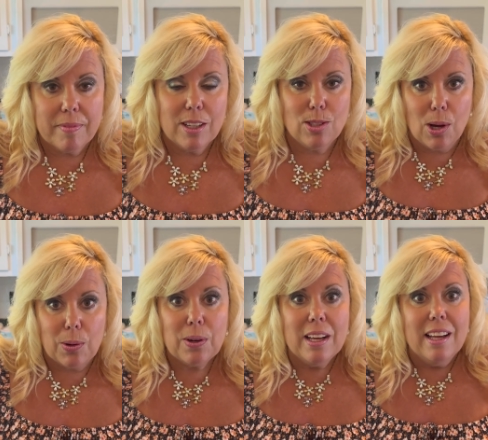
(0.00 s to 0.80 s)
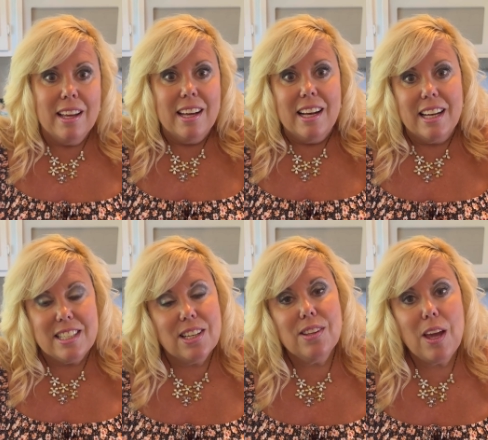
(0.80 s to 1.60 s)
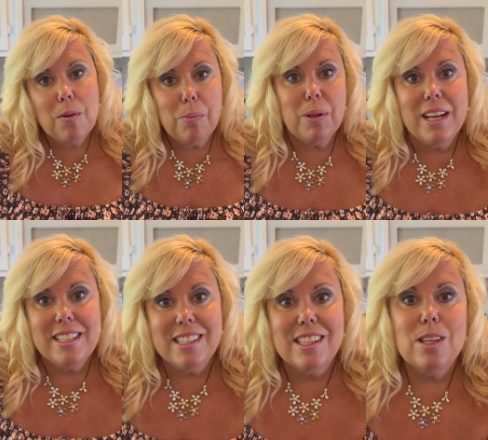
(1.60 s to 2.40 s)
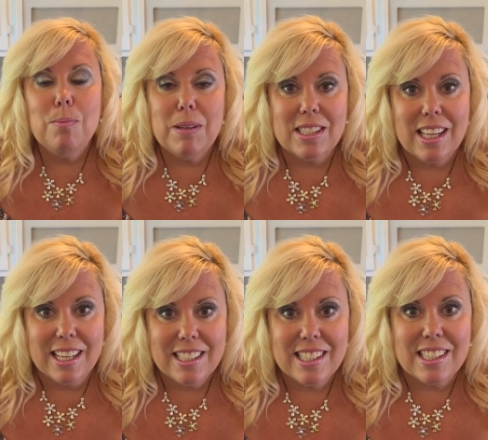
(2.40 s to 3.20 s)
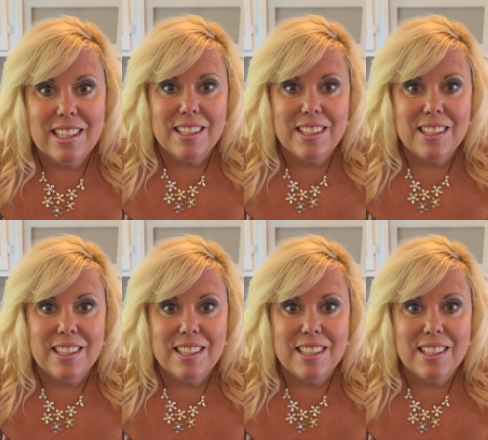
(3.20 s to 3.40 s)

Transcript: So until they replace the biscuits,